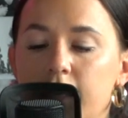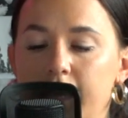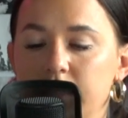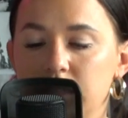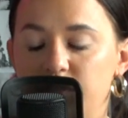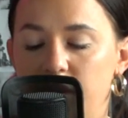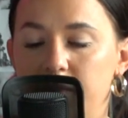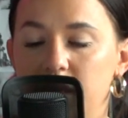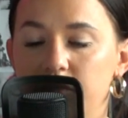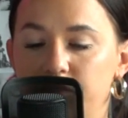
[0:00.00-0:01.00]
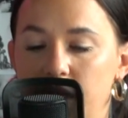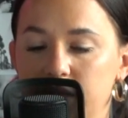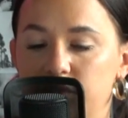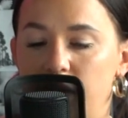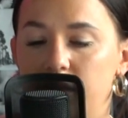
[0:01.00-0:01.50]
Kacie's family and
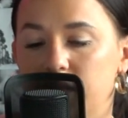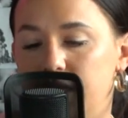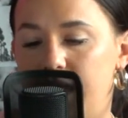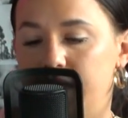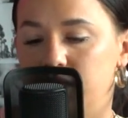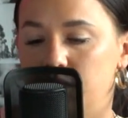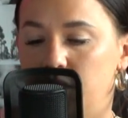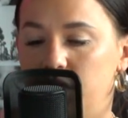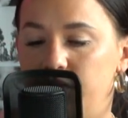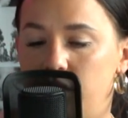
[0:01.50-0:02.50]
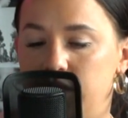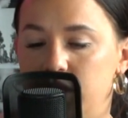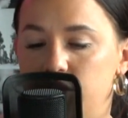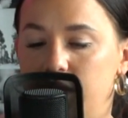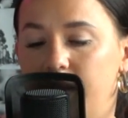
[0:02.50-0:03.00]
friends founded the Kacie Woody
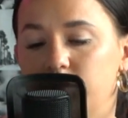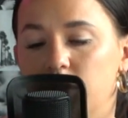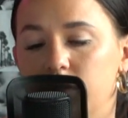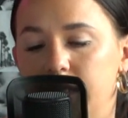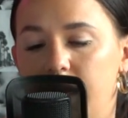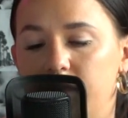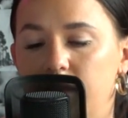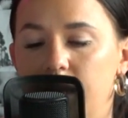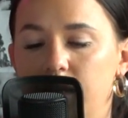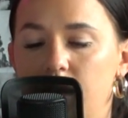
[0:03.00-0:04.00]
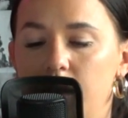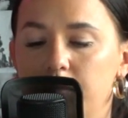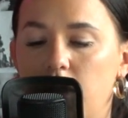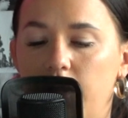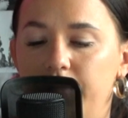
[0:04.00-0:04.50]
Foundation after her death, a
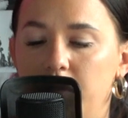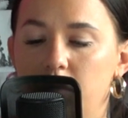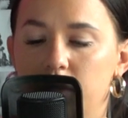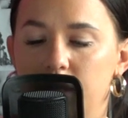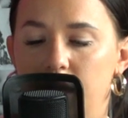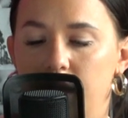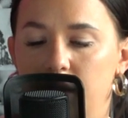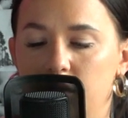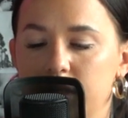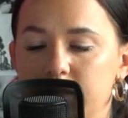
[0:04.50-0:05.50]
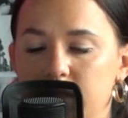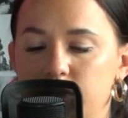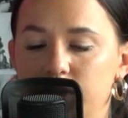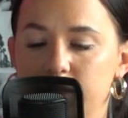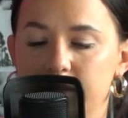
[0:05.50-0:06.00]
nonprofit
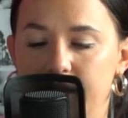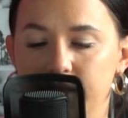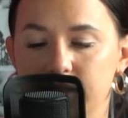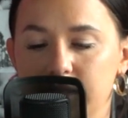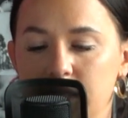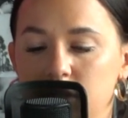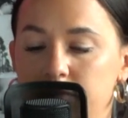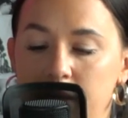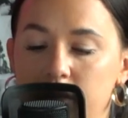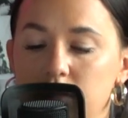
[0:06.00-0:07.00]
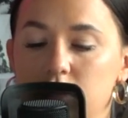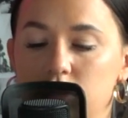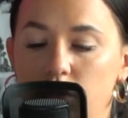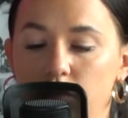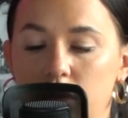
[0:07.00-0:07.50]
organization designed to teach parents and
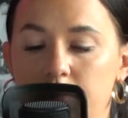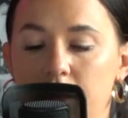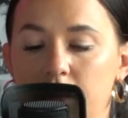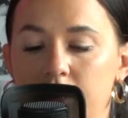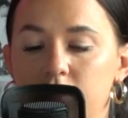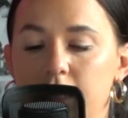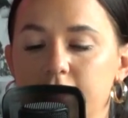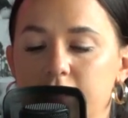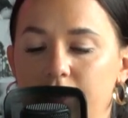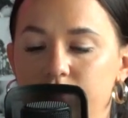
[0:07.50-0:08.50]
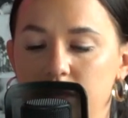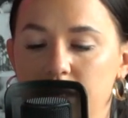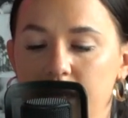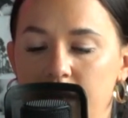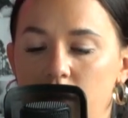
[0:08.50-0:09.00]
children about internet
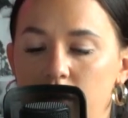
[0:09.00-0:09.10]
safety in